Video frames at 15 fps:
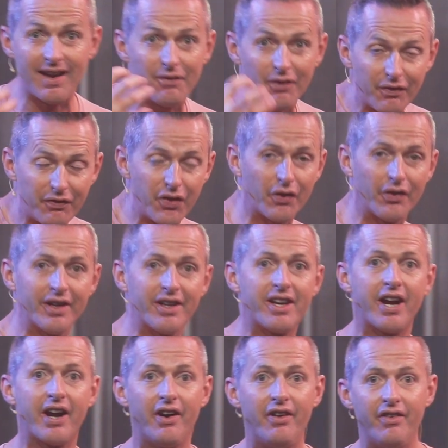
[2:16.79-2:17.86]
Give of your
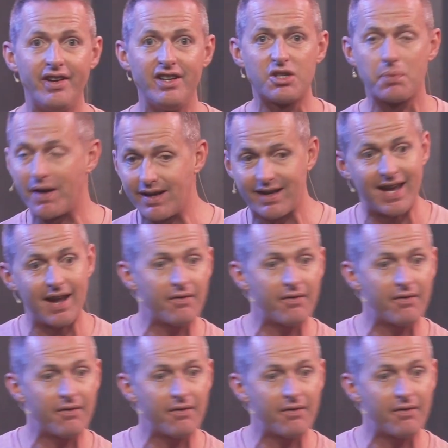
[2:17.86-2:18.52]
encouragement.